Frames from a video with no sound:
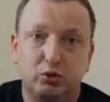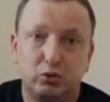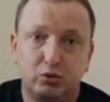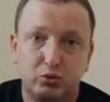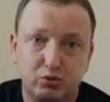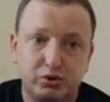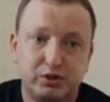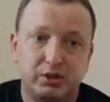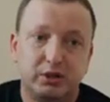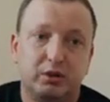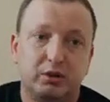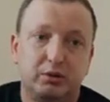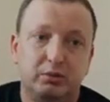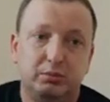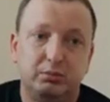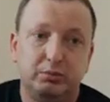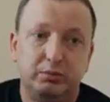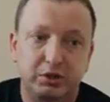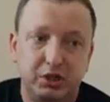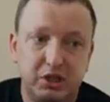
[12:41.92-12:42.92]
provided
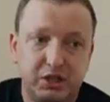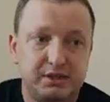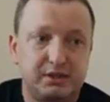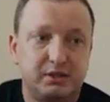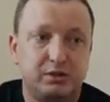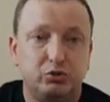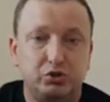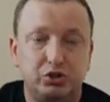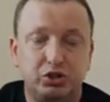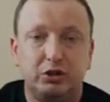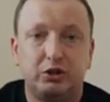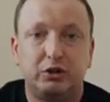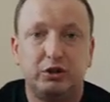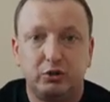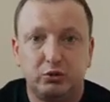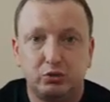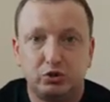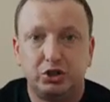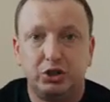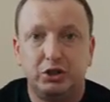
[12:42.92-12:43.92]
samples of the product
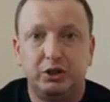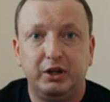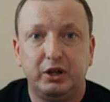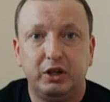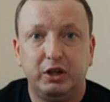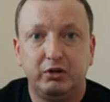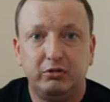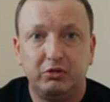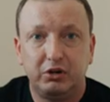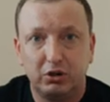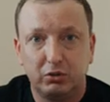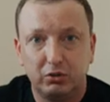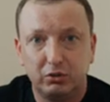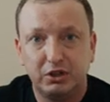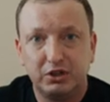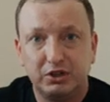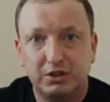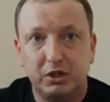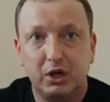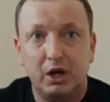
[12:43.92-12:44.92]
for testing at the
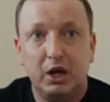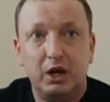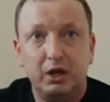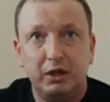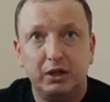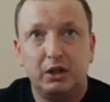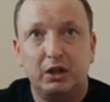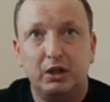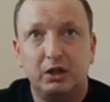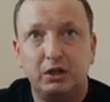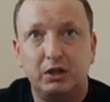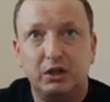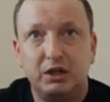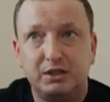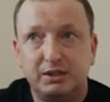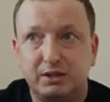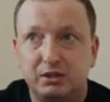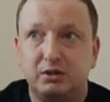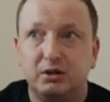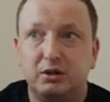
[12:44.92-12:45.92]
customer site. They
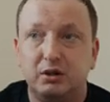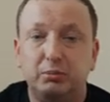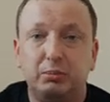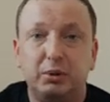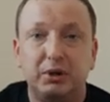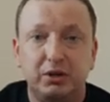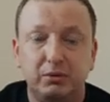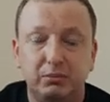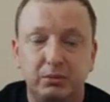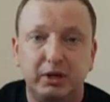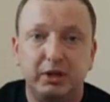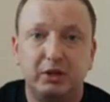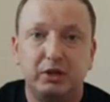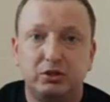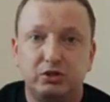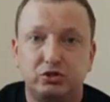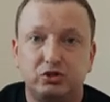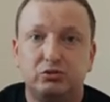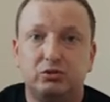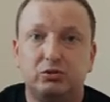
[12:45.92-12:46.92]
came to our office and
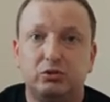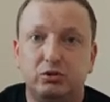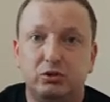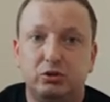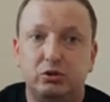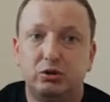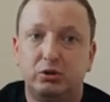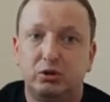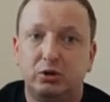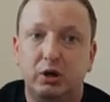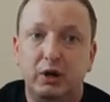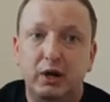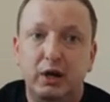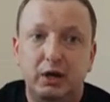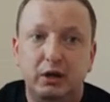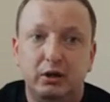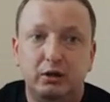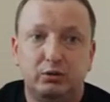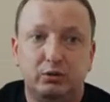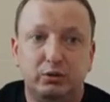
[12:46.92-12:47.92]
we made good verbal
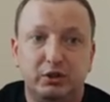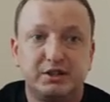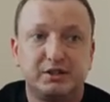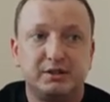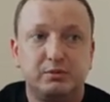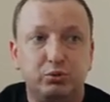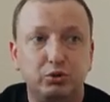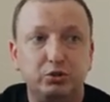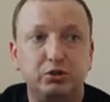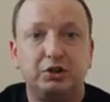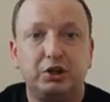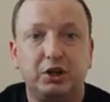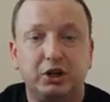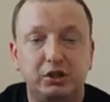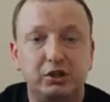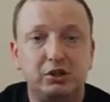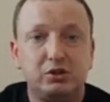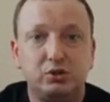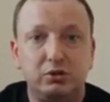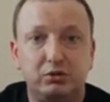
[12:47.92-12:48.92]
preliminary
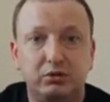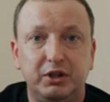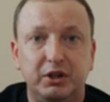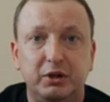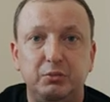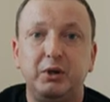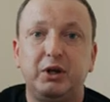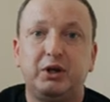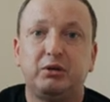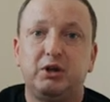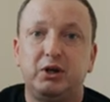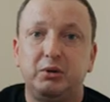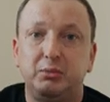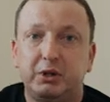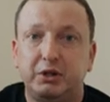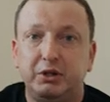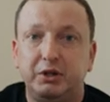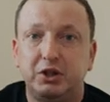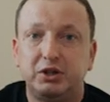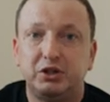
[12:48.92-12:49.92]
agreements. There is an understanding
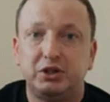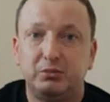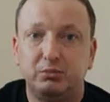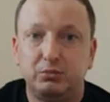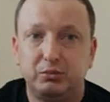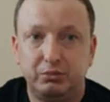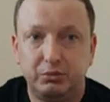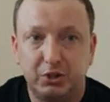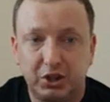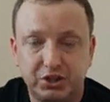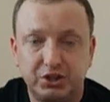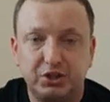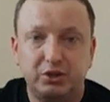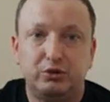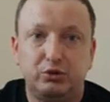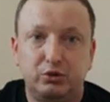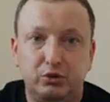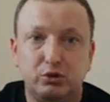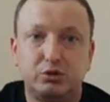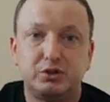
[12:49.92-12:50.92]
that we will have the
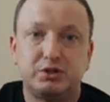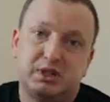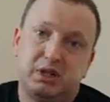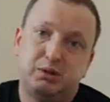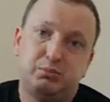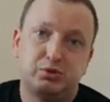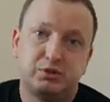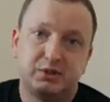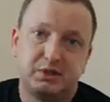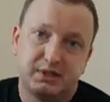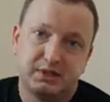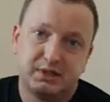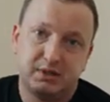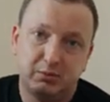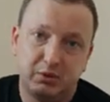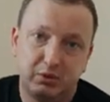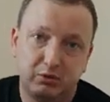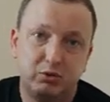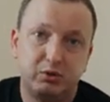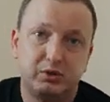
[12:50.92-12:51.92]
first sale made
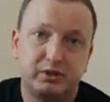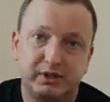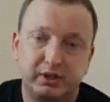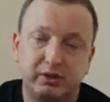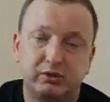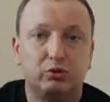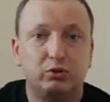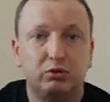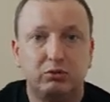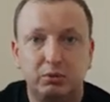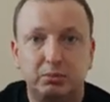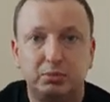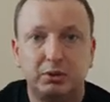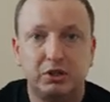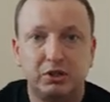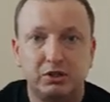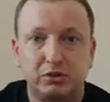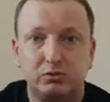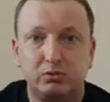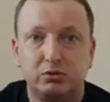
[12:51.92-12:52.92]
before the main
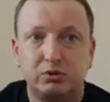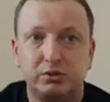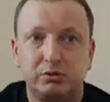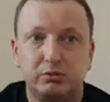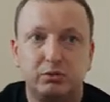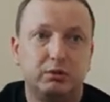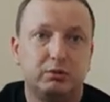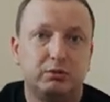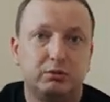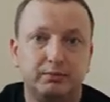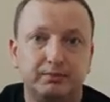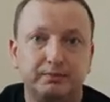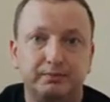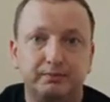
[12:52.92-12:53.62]
production starts.